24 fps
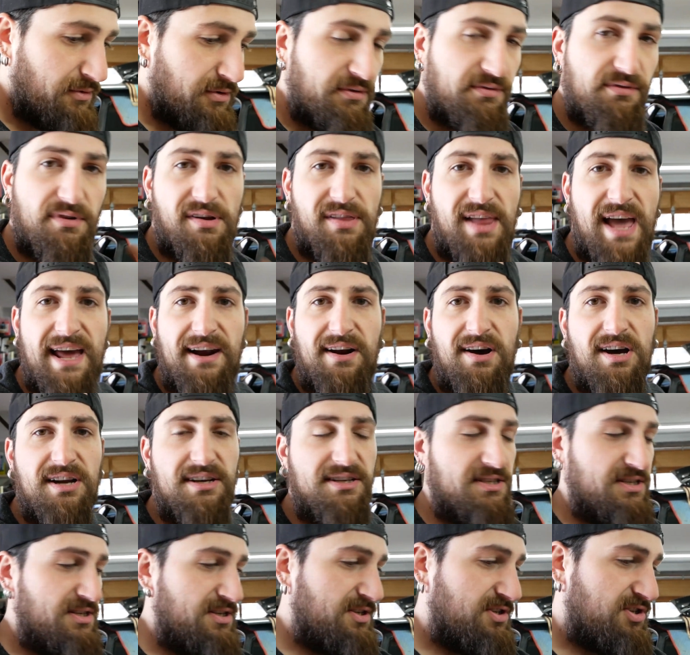we'll throw that
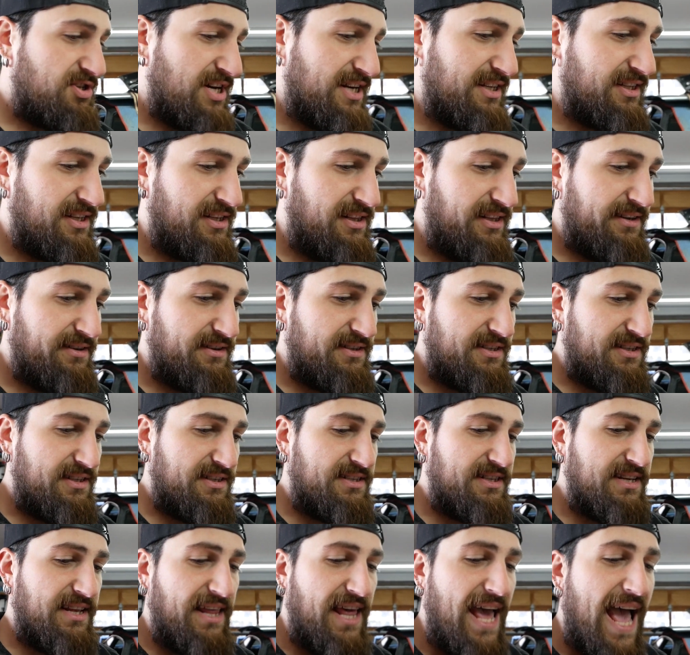on, check the
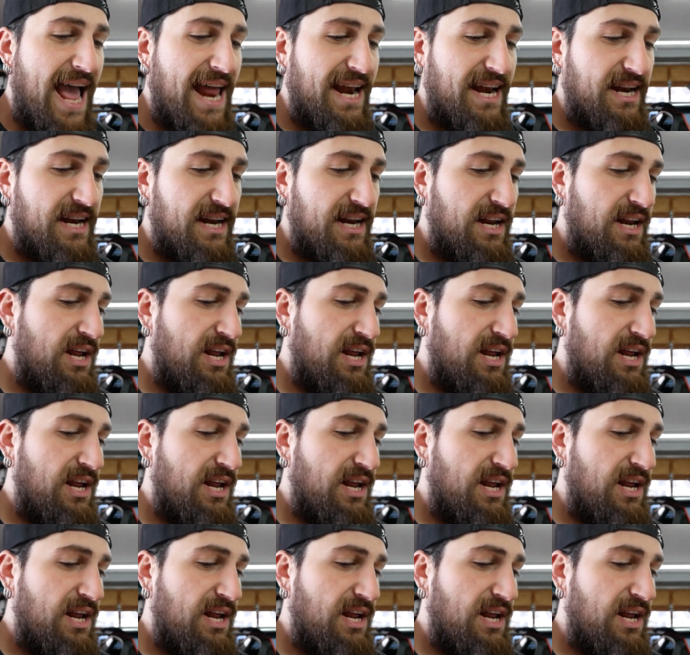clearances to that.